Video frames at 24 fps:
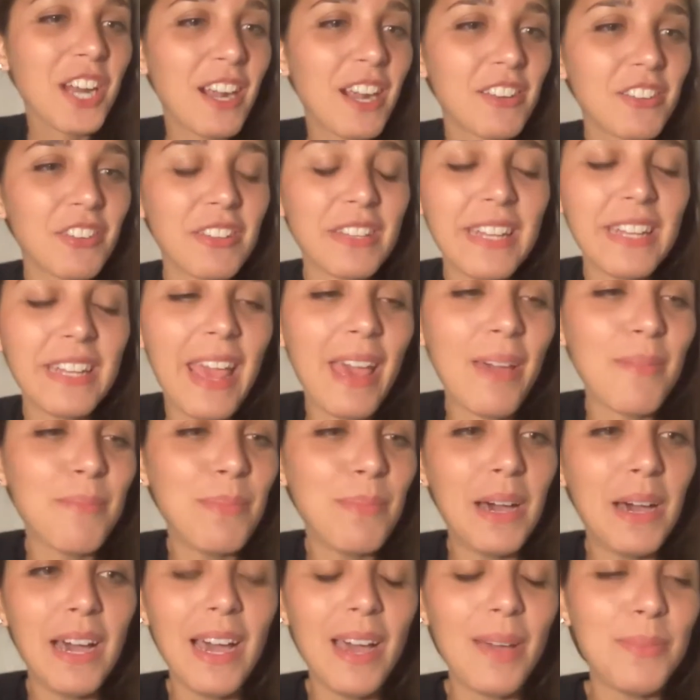Carol and
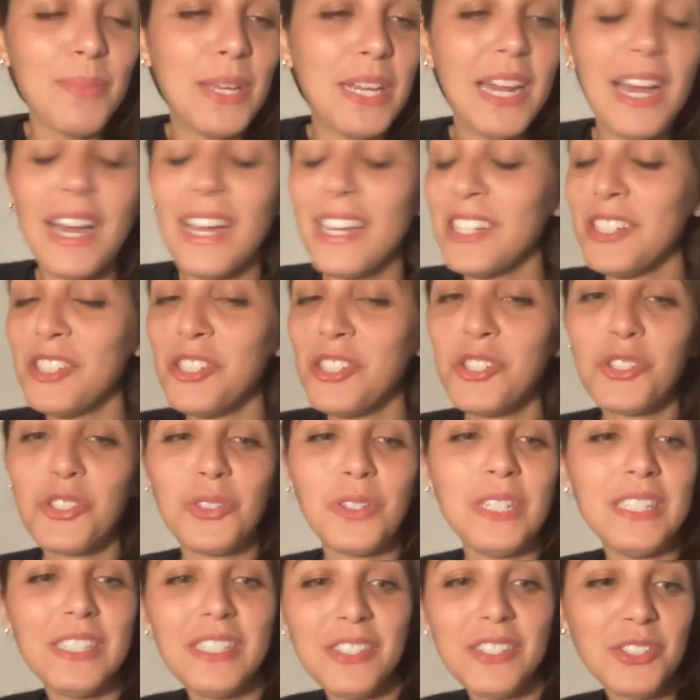Emma. I mean, I
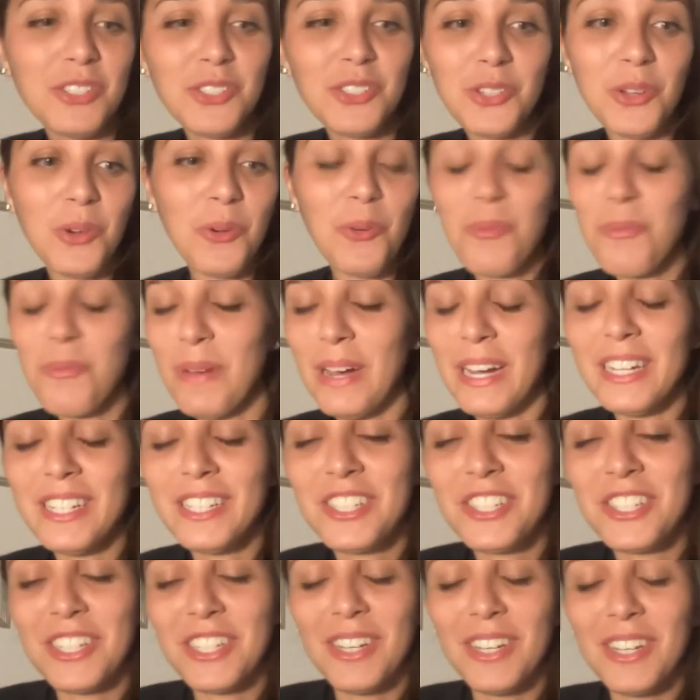enjoyed this so
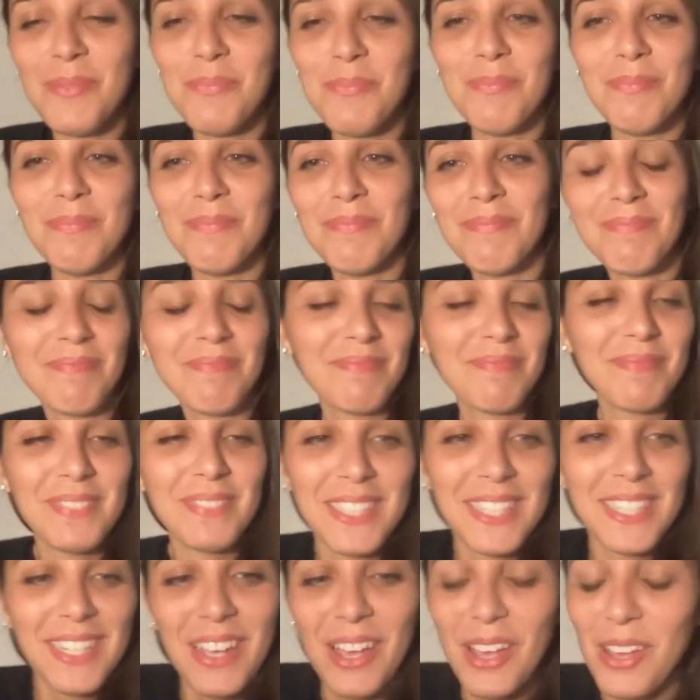much. Um,
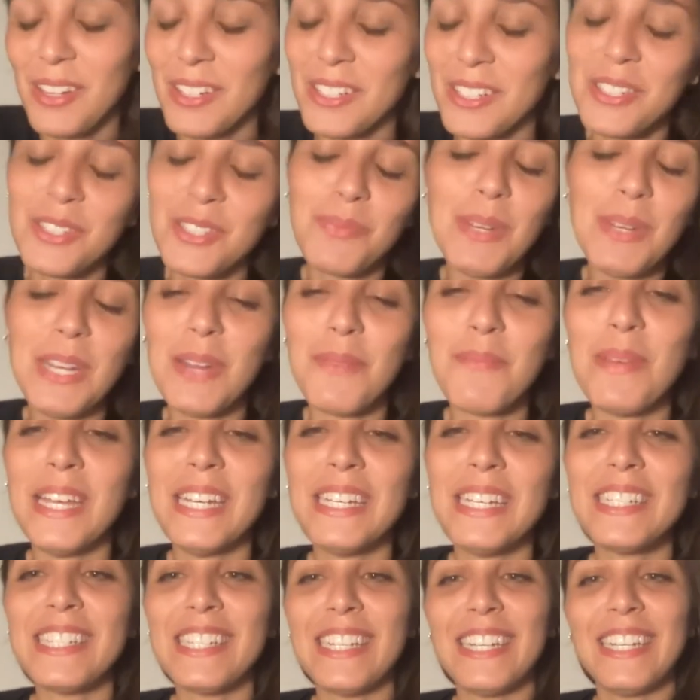it's been
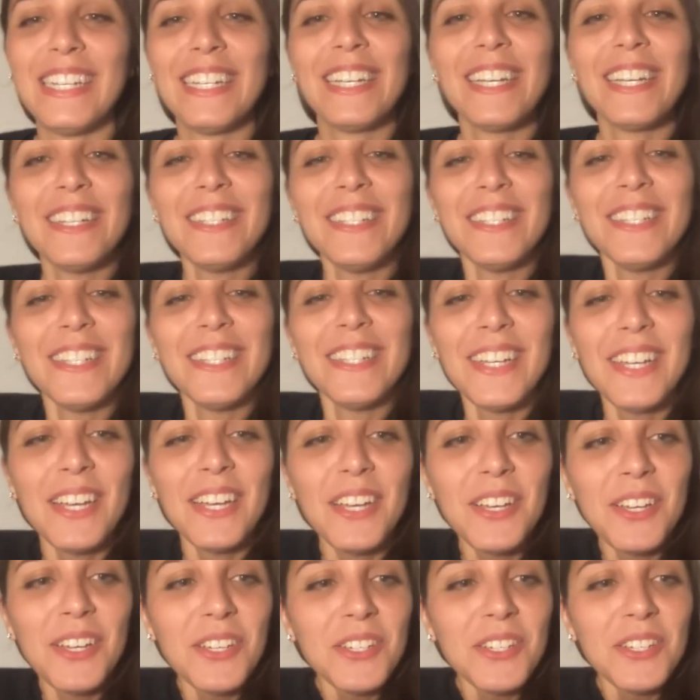amazing.
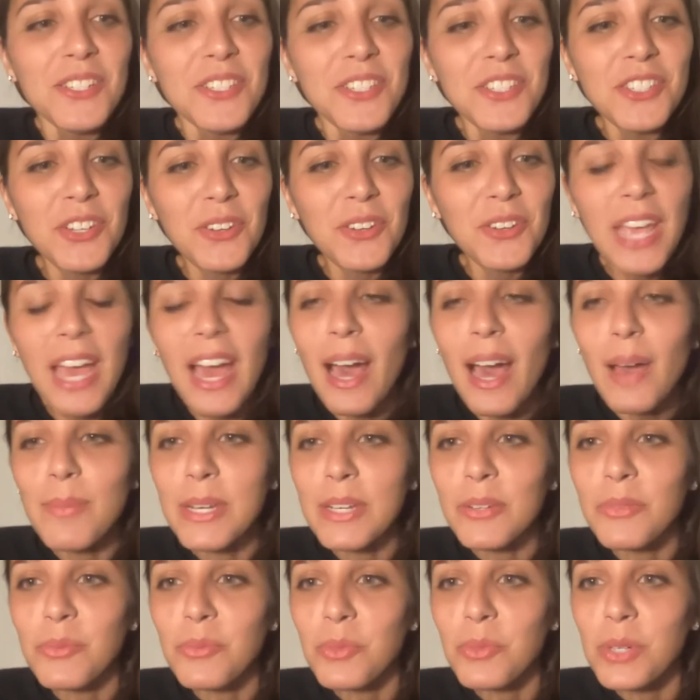So yeah, I
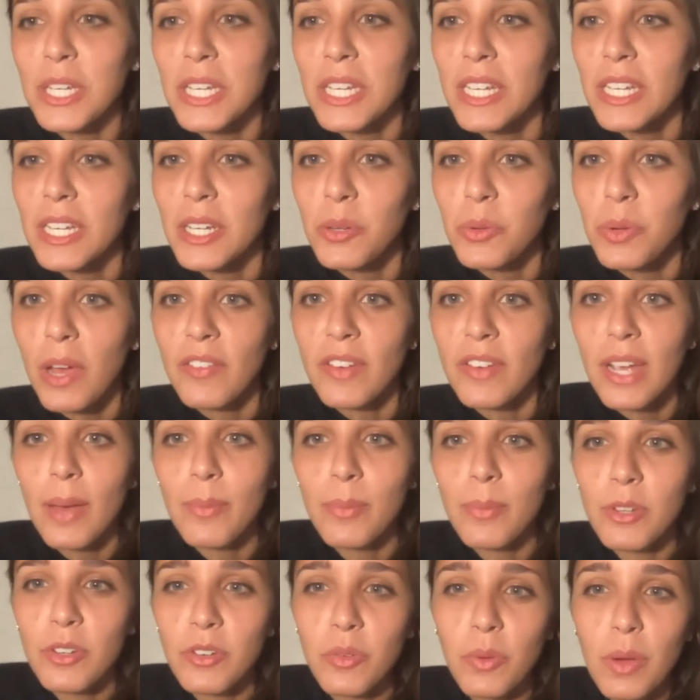mean, we we have a
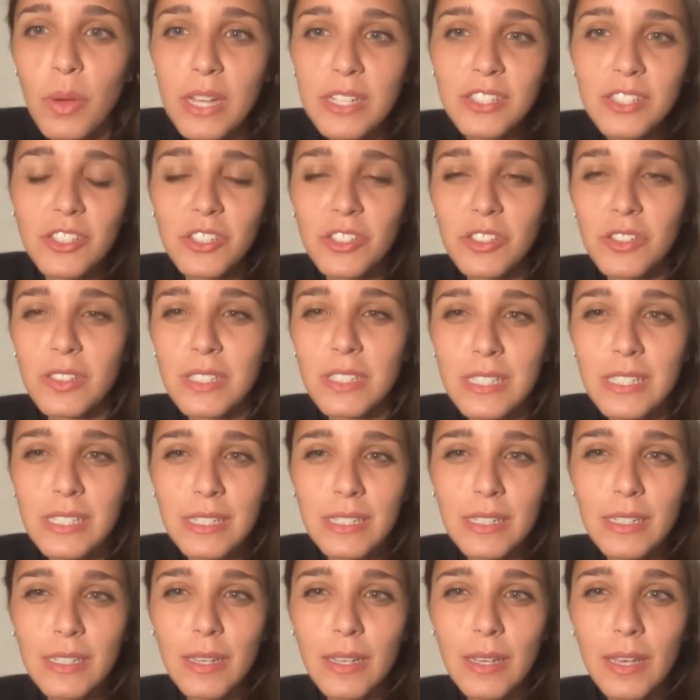couple of questions.
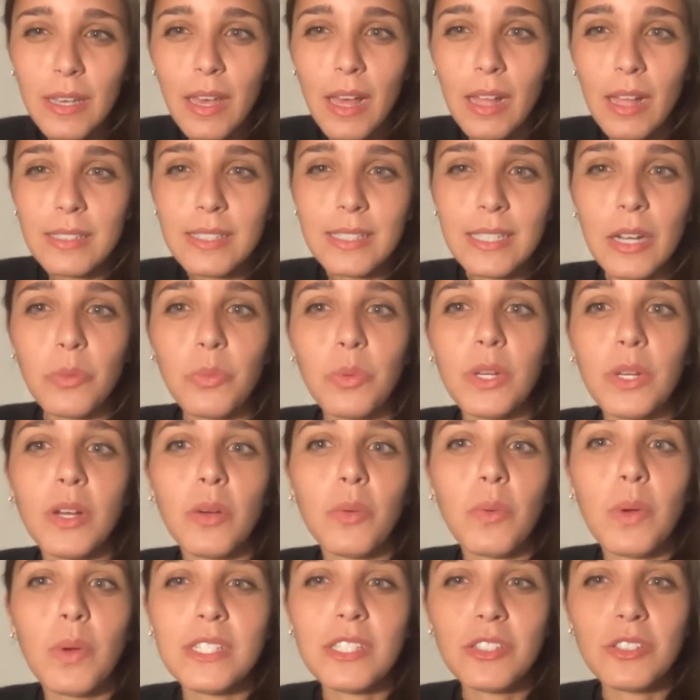Uh, uh I'll start with a
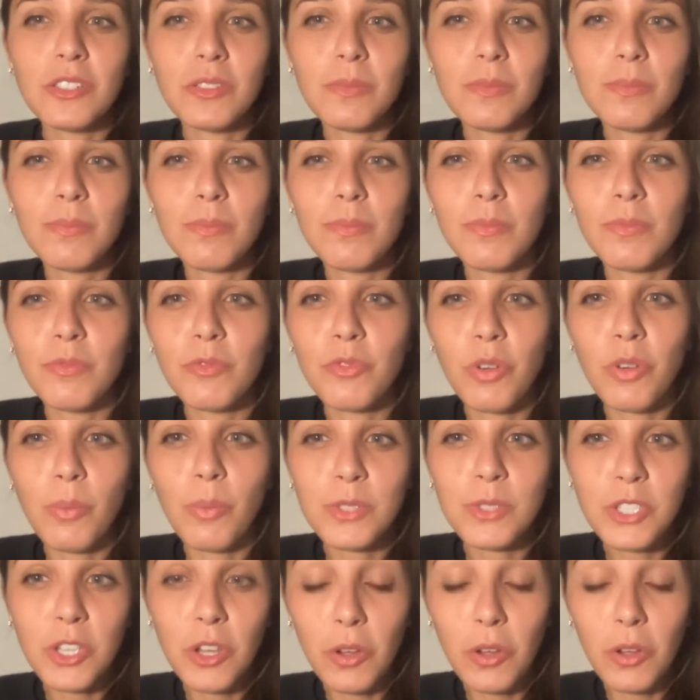question mm,
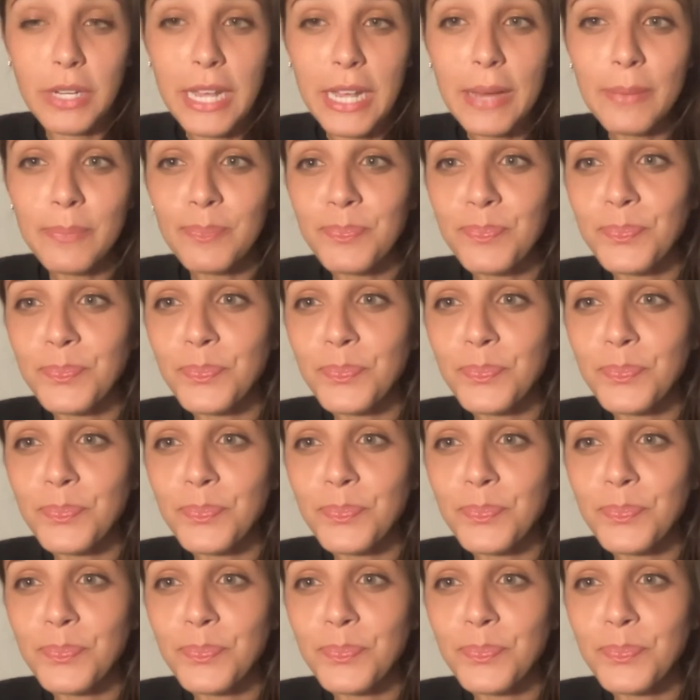from Sonia,